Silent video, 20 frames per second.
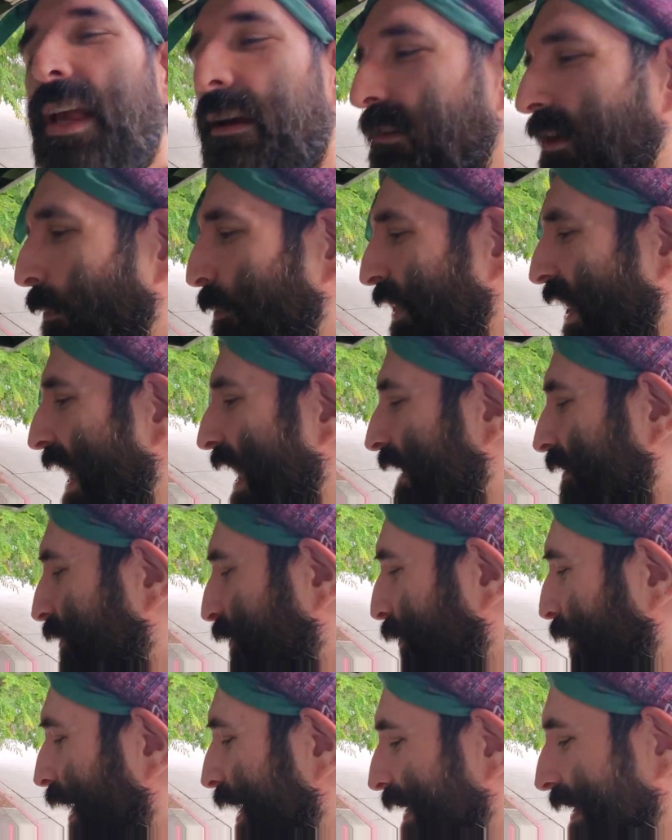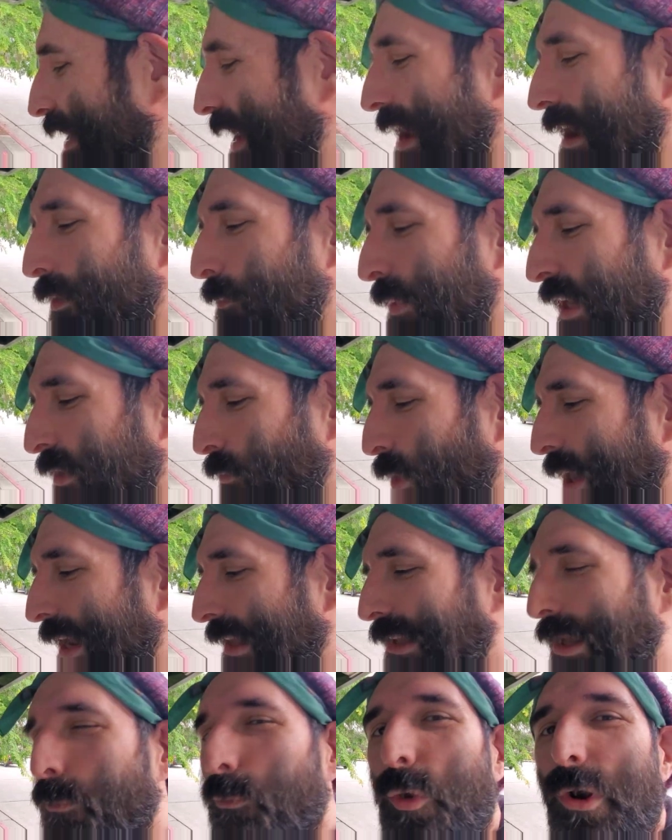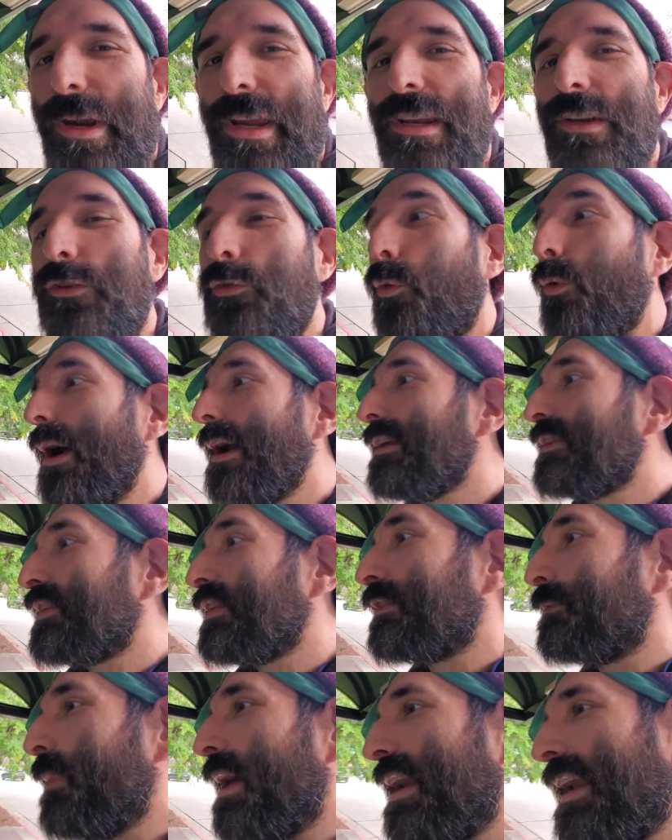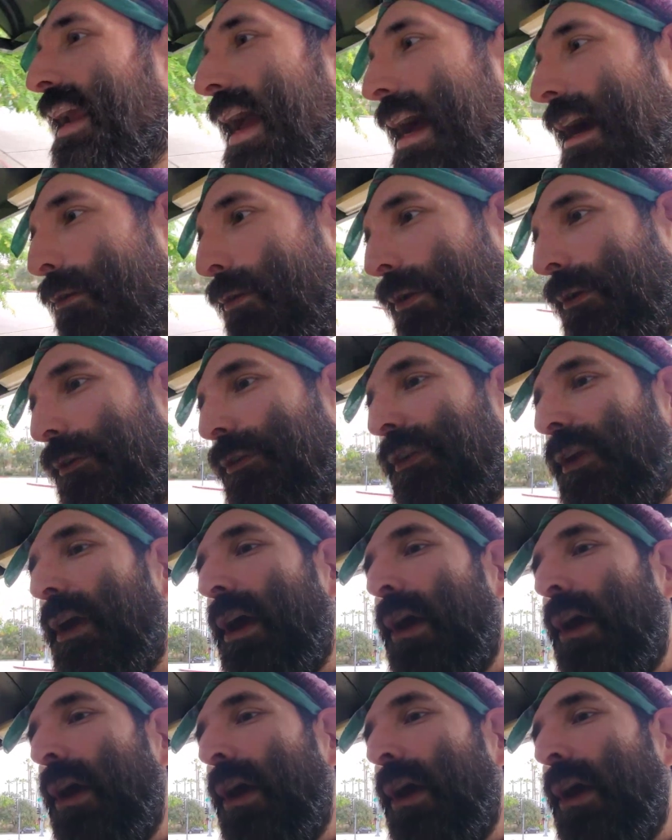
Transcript: having a blast right now. Meanwhile, I'm working twice as many hours.